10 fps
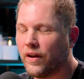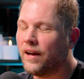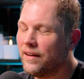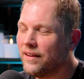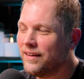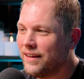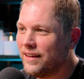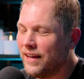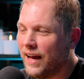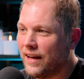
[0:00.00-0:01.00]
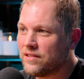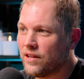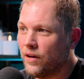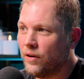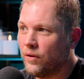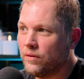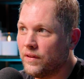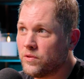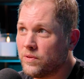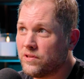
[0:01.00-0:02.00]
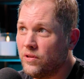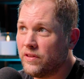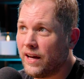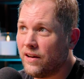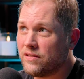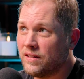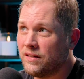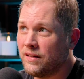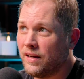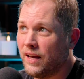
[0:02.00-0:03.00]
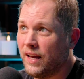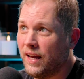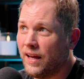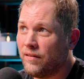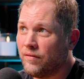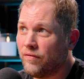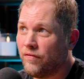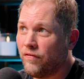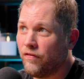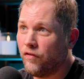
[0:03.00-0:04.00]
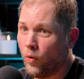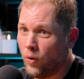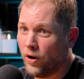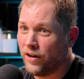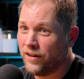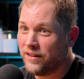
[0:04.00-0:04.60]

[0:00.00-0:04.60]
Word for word: years ago. Yeah. So this was two thousand and four.